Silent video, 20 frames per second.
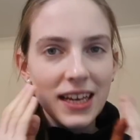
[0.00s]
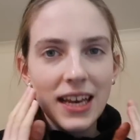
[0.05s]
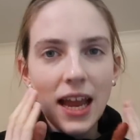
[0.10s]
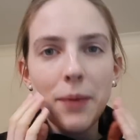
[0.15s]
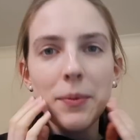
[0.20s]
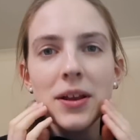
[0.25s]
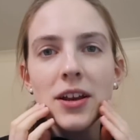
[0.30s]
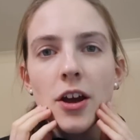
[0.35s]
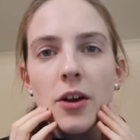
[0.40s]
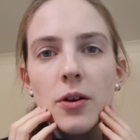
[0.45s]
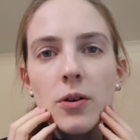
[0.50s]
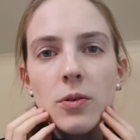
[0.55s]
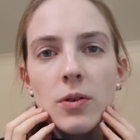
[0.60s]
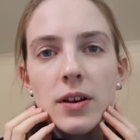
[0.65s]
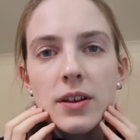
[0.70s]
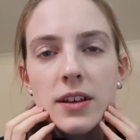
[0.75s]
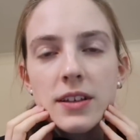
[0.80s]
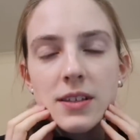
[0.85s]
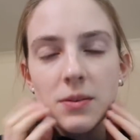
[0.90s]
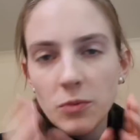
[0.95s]
Let me know
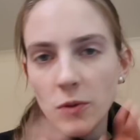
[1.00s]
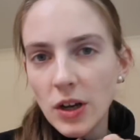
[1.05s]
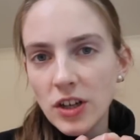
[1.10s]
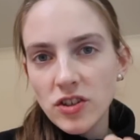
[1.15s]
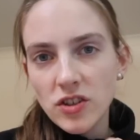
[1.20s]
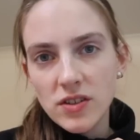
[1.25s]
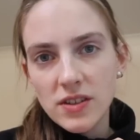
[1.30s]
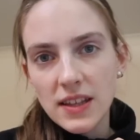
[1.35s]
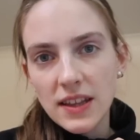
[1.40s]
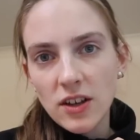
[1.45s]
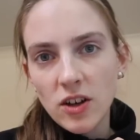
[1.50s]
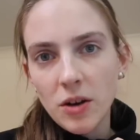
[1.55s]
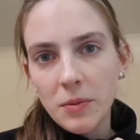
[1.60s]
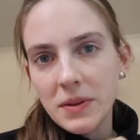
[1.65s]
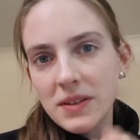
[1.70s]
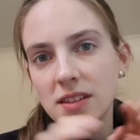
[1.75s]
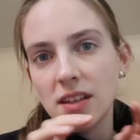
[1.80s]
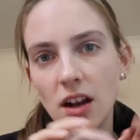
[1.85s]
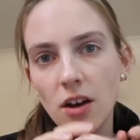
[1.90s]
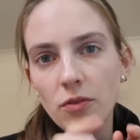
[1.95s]
some questions in the
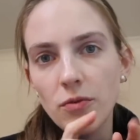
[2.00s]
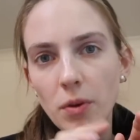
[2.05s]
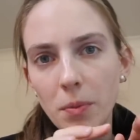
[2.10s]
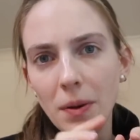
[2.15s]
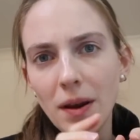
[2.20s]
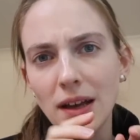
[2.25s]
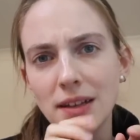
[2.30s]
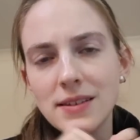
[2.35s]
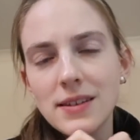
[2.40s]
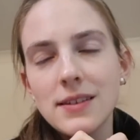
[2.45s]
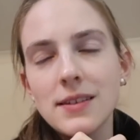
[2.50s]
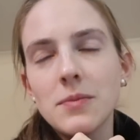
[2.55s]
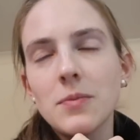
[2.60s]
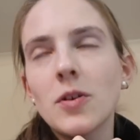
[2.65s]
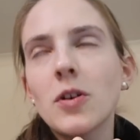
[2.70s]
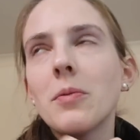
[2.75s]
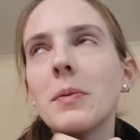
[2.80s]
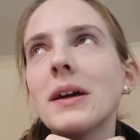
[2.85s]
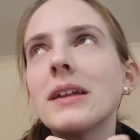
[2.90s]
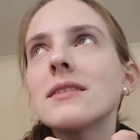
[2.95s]
comments and I'll reply to some
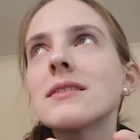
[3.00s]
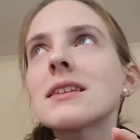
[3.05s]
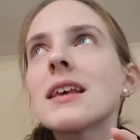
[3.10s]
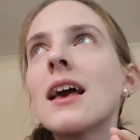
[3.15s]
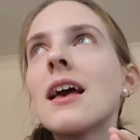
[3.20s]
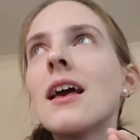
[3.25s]
comments.